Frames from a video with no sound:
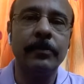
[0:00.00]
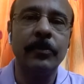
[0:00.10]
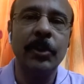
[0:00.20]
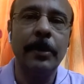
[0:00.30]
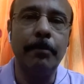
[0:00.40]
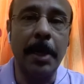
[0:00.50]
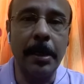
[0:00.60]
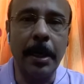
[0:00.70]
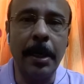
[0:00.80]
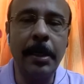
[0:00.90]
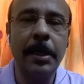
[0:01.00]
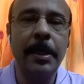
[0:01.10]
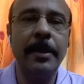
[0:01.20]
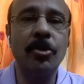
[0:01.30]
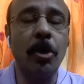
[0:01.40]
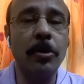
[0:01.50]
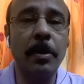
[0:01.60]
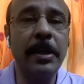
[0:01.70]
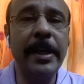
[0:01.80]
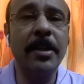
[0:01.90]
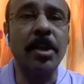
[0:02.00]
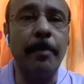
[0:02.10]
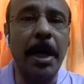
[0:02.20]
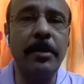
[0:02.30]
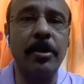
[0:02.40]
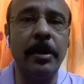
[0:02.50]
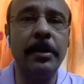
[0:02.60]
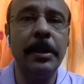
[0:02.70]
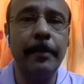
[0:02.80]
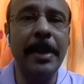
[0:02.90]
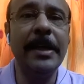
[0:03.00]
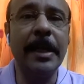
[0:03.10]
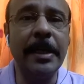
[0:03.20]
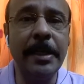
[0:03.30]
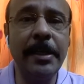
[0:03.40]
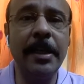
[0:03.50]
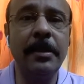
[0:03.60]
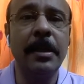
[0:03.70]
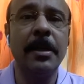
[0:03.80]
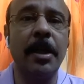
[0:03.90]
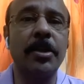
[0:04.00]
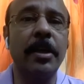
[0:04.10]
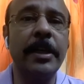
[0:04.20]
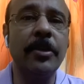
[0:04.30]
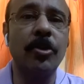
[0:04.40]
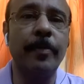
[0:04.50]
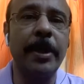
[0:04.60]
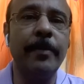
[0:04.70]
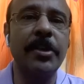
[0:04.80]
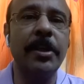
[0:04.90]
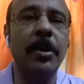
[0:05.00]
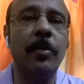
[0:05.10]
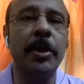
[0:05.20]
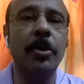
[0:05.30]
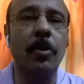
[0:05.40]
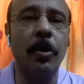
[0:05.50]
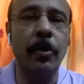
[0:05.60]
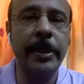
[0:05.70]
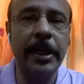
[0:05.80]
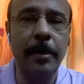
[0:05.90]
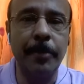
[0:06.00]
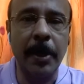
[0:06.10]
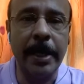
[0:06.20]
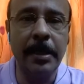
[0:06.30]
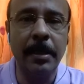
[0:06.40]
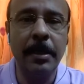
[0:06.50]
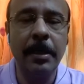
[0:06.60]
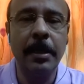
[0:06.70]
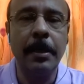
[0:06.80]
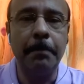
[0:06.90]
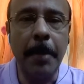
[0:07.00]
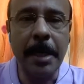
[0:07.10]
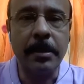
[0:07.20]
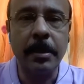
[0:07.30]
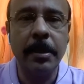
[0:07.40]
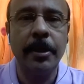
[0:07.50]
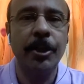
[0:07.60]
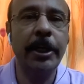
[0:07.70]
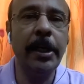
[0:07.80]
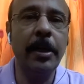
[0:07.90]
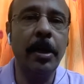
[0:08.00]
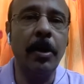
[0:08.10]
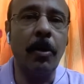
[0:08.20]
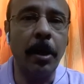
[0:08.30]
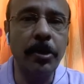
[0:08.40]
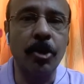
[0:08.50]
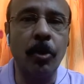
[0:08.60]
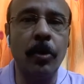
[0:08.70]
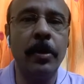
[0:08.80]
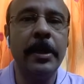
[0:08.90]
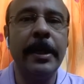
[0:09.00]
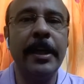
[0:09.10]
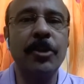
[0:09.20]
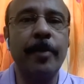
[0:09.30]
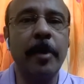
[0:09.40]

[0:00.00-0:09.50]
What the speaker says: Mangala is not only a subaltern, being an Indian asserting supremacy over the colonial pride, but she also is from the